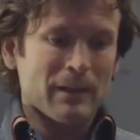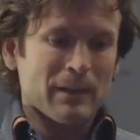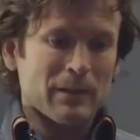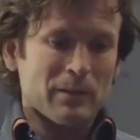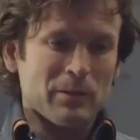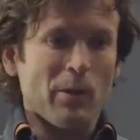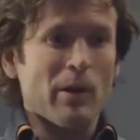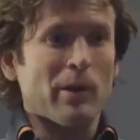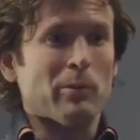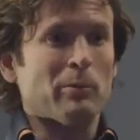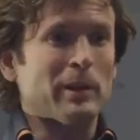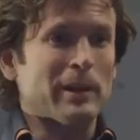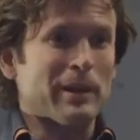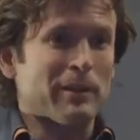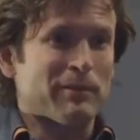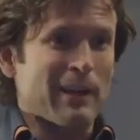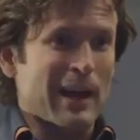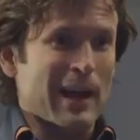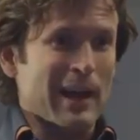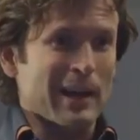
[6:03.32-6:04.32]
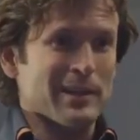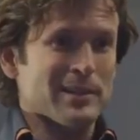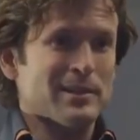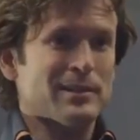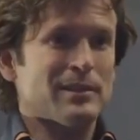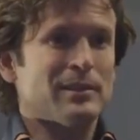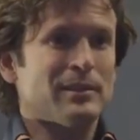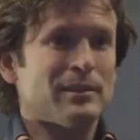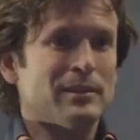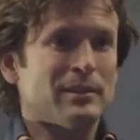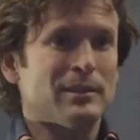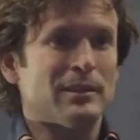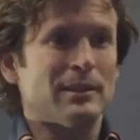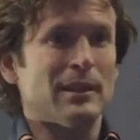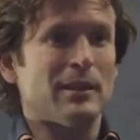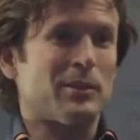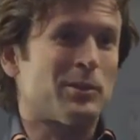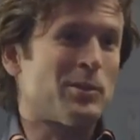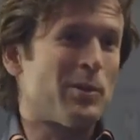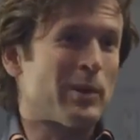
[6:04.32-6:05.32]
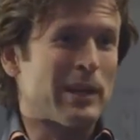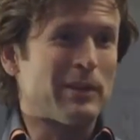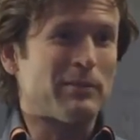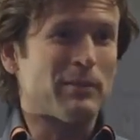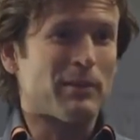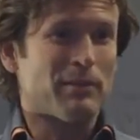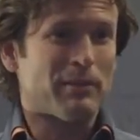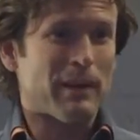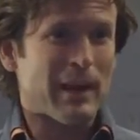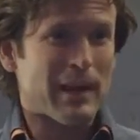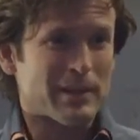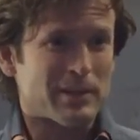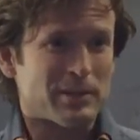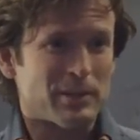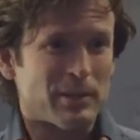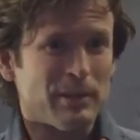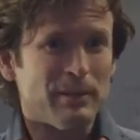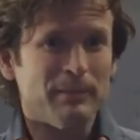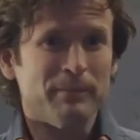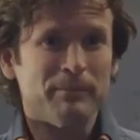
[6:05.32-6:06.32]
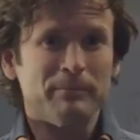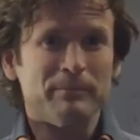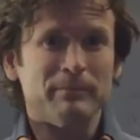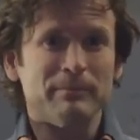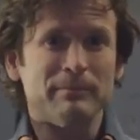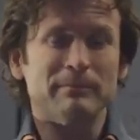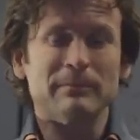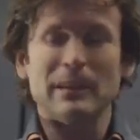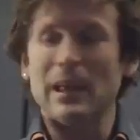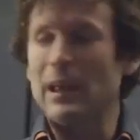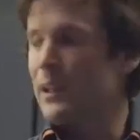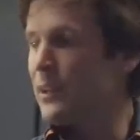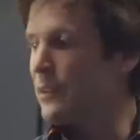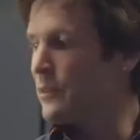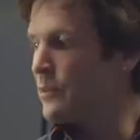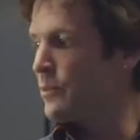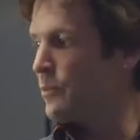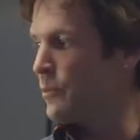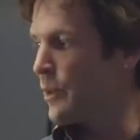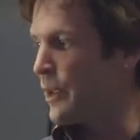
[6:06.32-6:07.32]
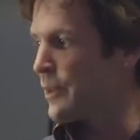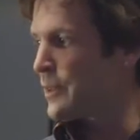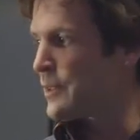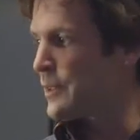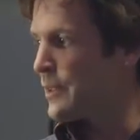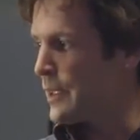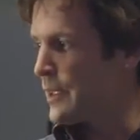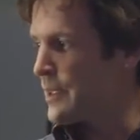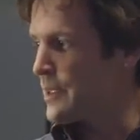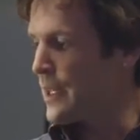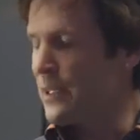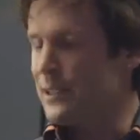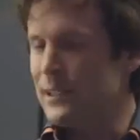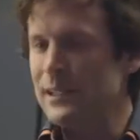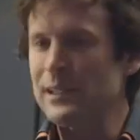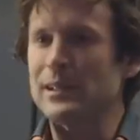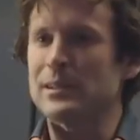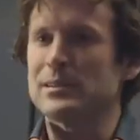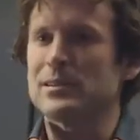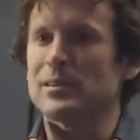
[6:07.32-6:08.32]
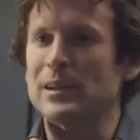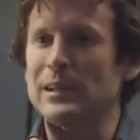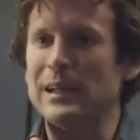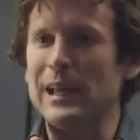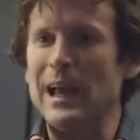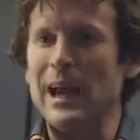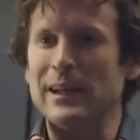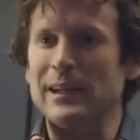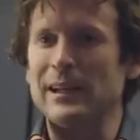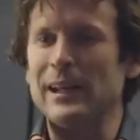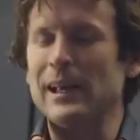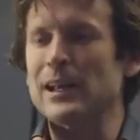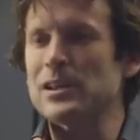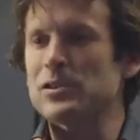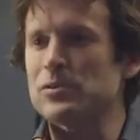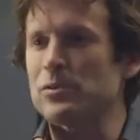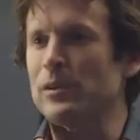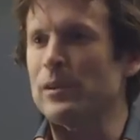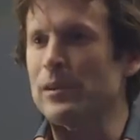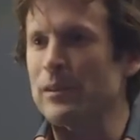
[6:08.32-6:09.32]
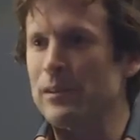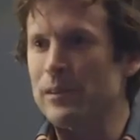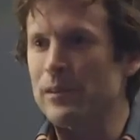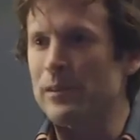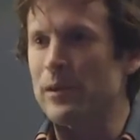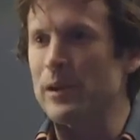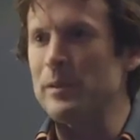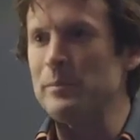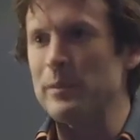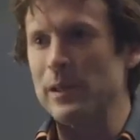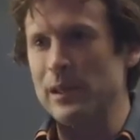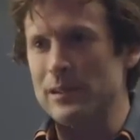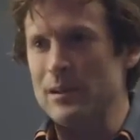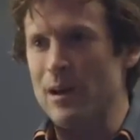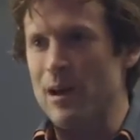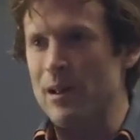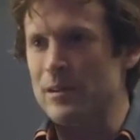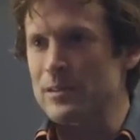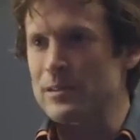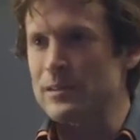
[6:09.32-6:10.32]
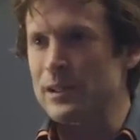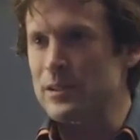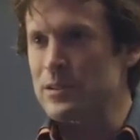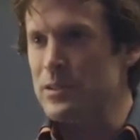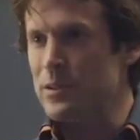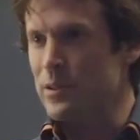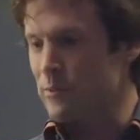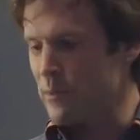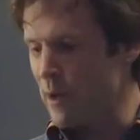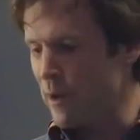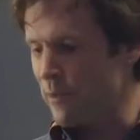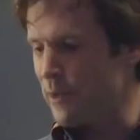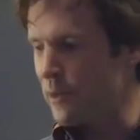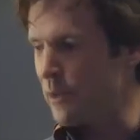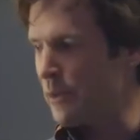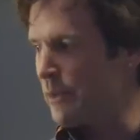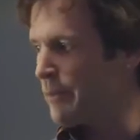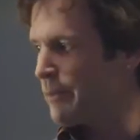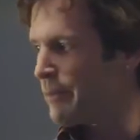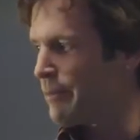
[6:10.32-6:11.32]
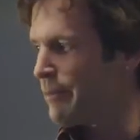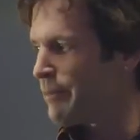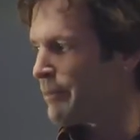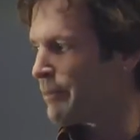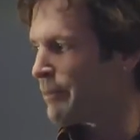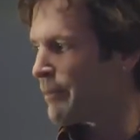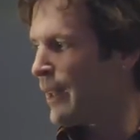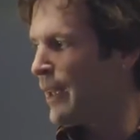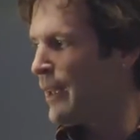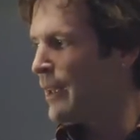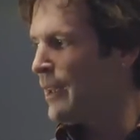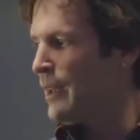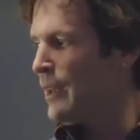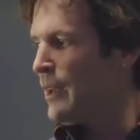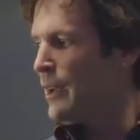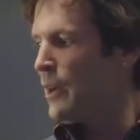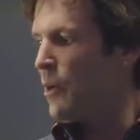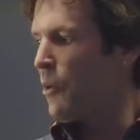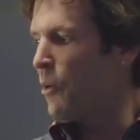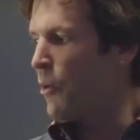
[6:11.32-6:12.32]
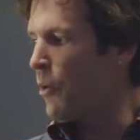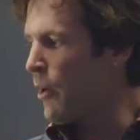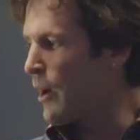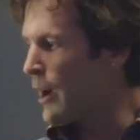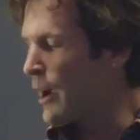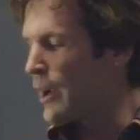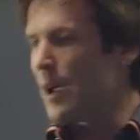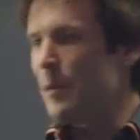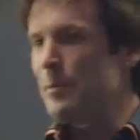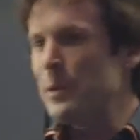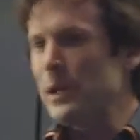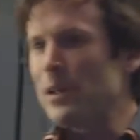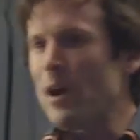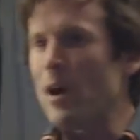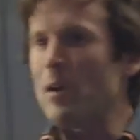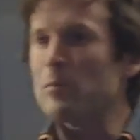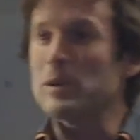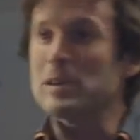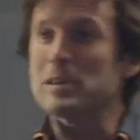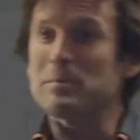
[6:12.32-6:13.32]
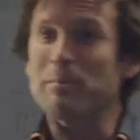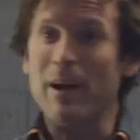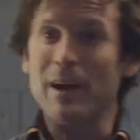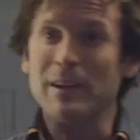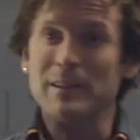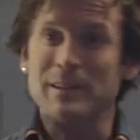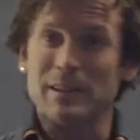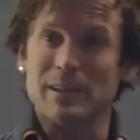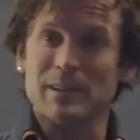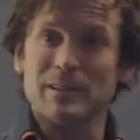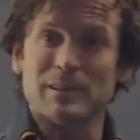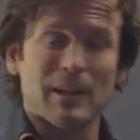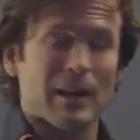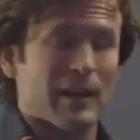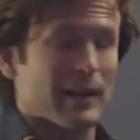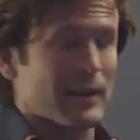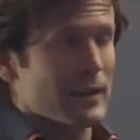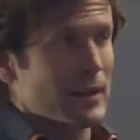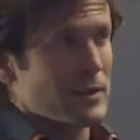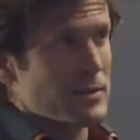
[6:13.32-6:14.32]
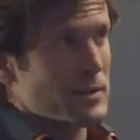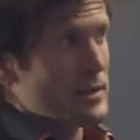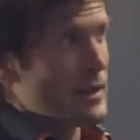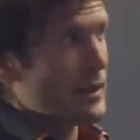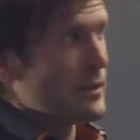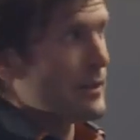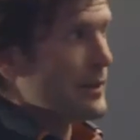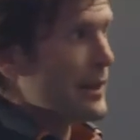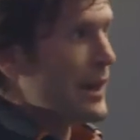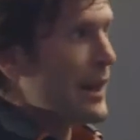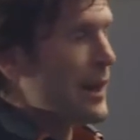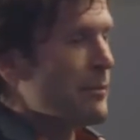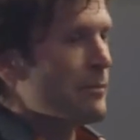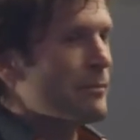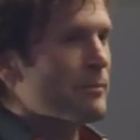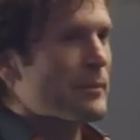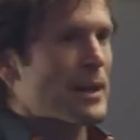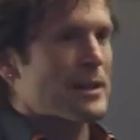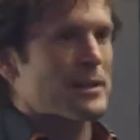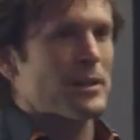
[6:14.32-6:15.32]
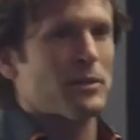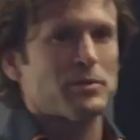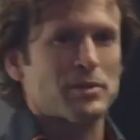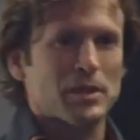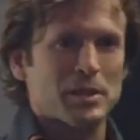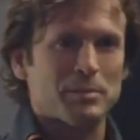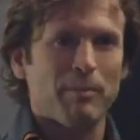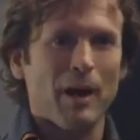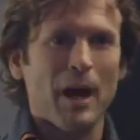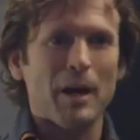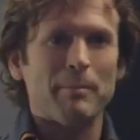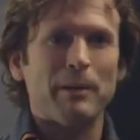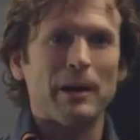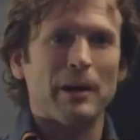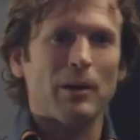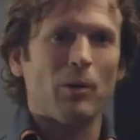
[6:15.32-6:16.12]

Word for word: growing really fast to now they're growing even faster. And with these ideas, they're going to add an extra $30 million next year in revenue. Or a company called Responsys. now I can actually say their name, because they were just bought by